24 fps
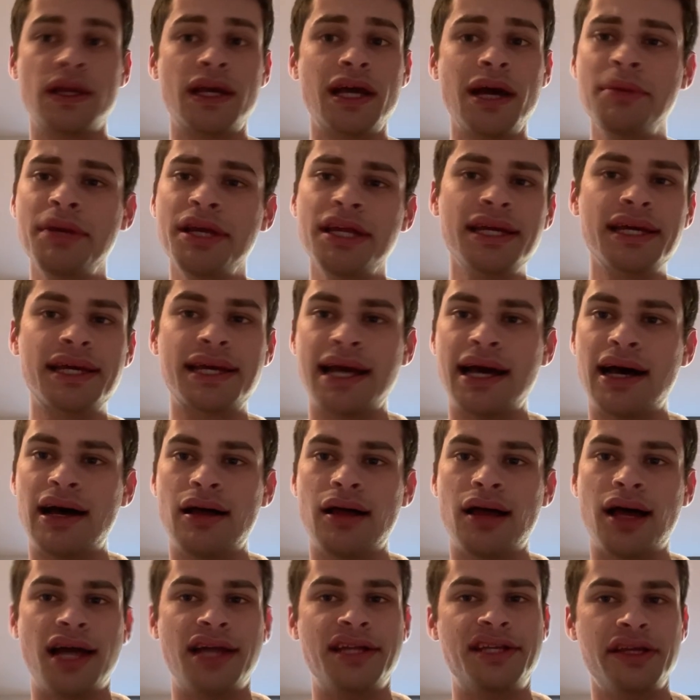Coming into
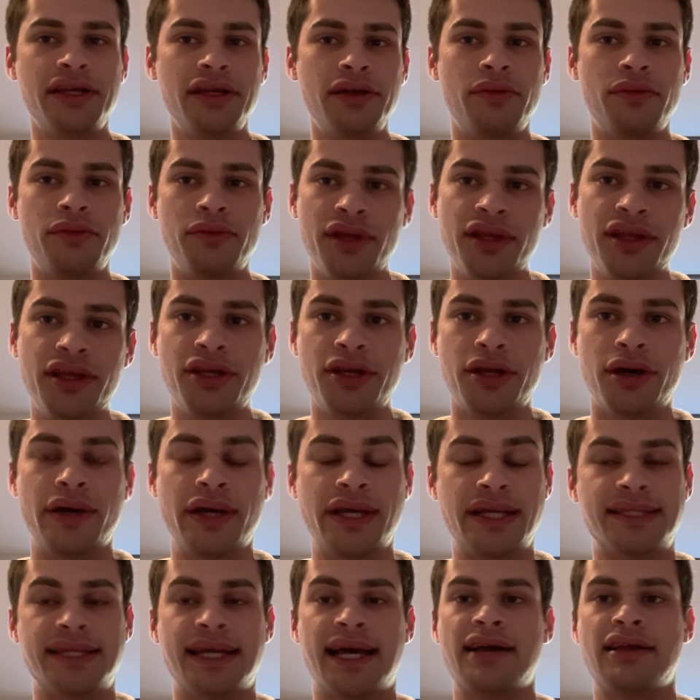Cal, I didn't really know
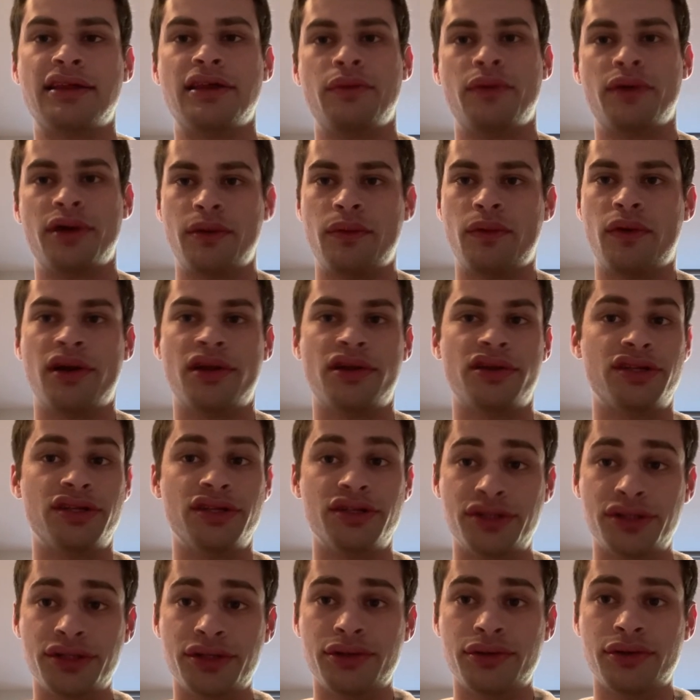exactly what I wanted to
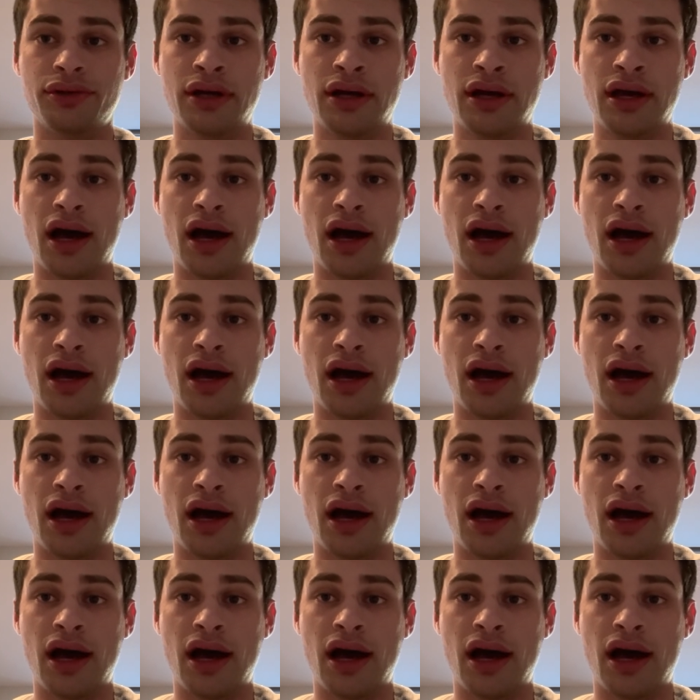do.